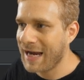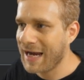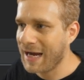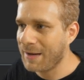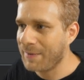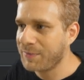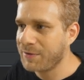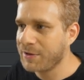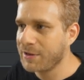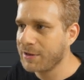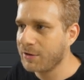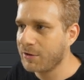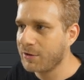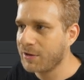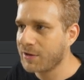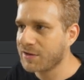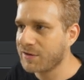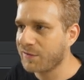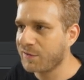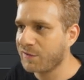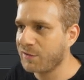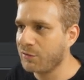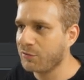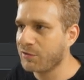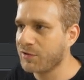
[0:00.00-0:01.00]
App here
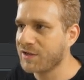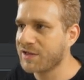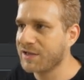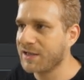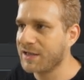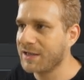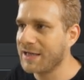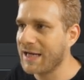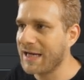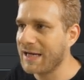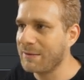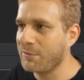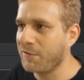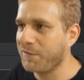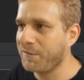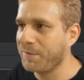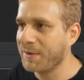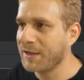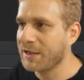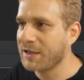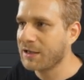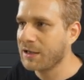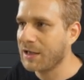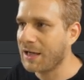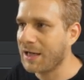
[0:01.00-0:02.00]
is, of course, the name of
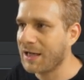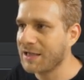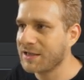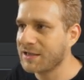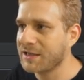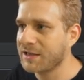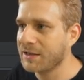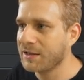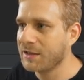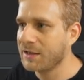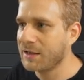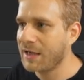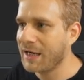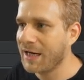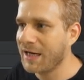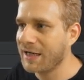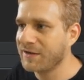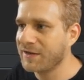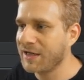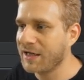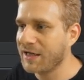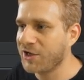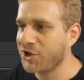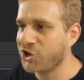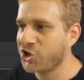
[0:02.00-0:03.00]
my class.
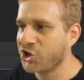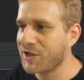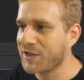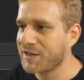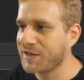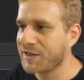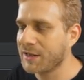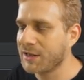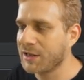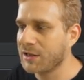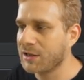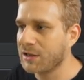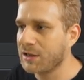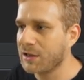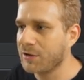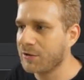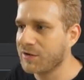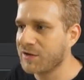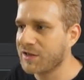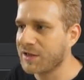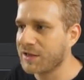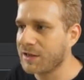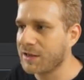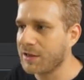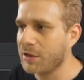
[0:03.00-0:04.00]
And then I just
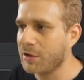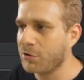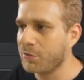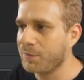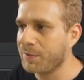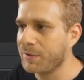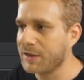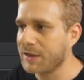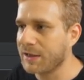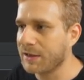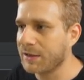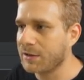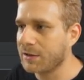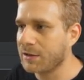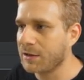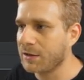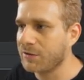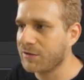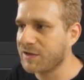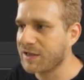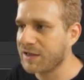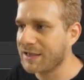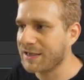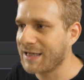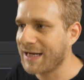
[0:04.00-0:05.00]
enclose it in opening and
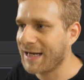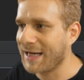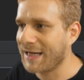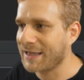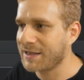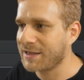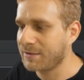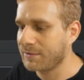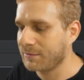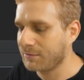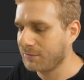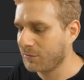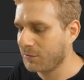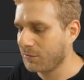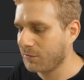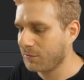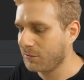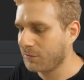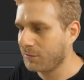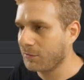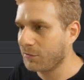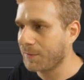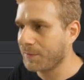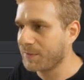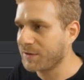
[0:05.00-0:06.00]
closing tags.
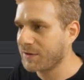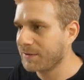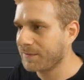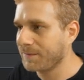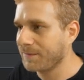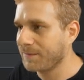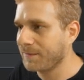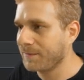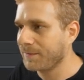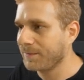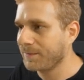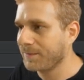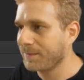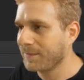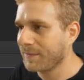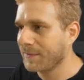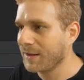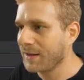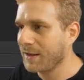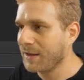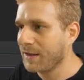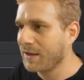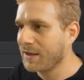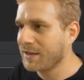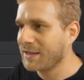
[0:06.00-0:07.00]
Whoops.
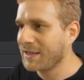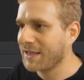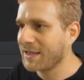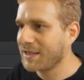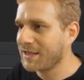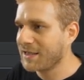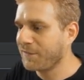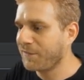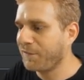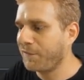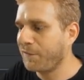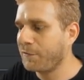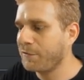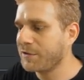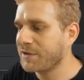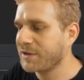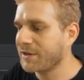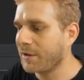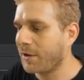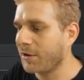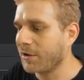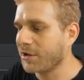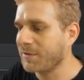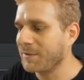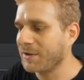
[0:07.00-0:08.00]
That's the
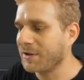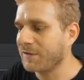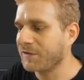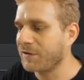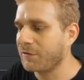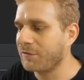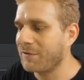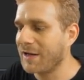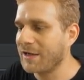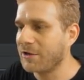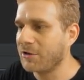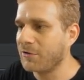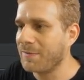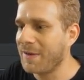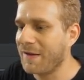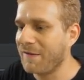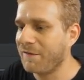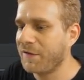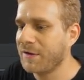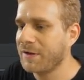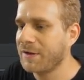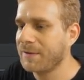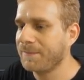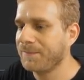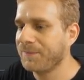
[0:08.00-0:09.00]
first argument of the render
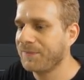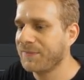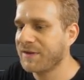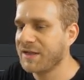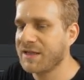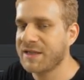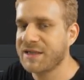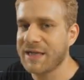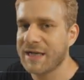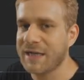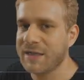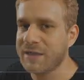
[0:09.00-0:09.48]
method. The